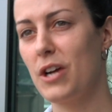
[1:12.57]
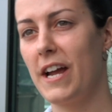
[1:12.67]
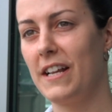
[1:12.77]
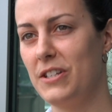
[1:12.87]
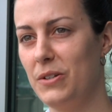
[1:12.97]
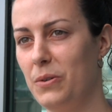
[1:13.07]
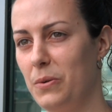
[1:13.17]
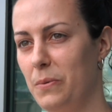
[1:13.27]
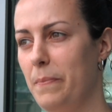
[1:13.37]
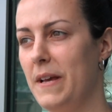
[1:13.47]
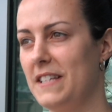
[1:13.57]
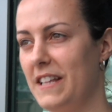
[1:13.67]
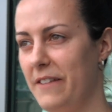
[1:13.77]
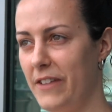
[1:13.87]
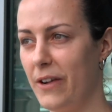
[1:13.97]
trying to
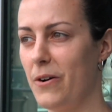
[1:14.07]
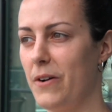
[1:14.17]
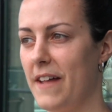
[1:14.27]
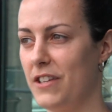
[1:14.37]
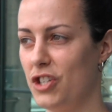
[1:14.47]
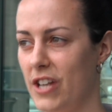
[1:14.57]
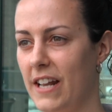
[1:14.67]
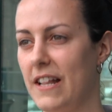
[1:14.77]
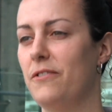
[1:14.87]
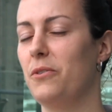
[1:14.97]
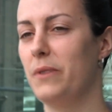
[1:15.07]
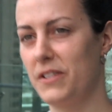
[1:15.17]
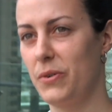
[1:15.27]
basically figure out at the genetic level what's